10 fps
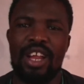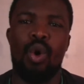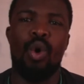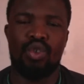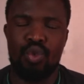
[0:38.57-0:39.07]

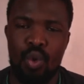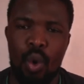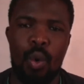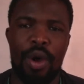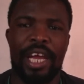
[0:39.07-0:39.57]
or to
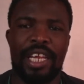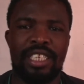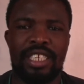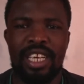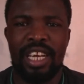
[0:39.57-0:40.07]
go
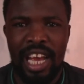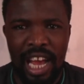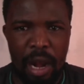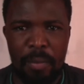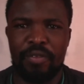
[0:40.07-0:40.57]
and
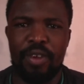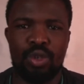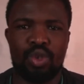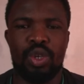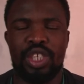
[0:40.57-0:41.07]
help fellow
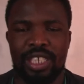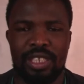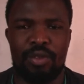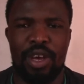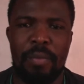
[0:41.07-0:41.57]
soldiers
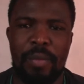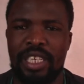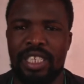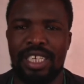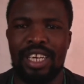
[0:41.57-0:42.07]
if you are a
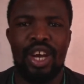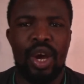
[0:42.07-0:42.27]
medic,